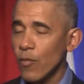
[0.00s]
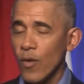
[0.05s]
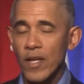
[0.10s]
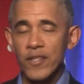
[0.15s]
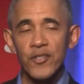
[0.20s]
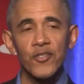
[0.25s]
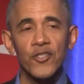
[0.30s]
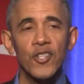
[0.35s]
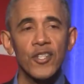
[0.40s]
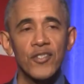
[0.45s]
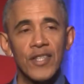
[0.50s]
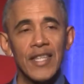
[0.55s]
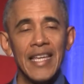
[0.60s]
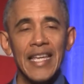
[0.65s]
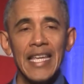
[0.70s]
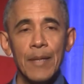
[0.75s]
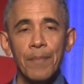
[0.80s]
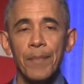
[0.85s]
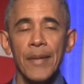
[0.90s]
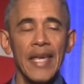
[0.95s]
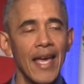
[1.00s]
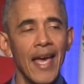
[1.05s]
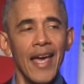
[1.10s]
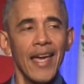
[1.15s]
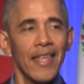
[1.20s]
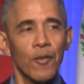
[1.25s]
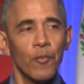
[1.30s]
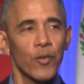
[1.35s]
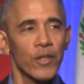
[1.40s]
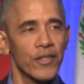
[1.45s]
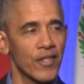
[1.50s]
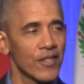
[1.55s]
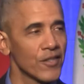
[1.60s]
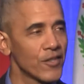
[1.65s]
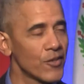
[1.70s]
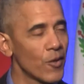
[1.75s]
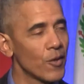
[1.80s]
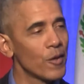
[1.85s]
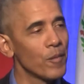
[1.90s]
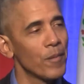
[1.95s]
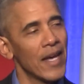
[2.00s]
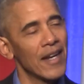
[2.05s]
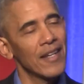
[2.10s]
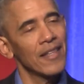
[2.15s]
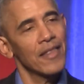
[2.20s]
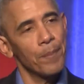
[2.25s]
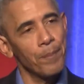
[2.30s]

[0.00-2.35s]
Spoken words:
wasn't just the EPA that was concerned about it.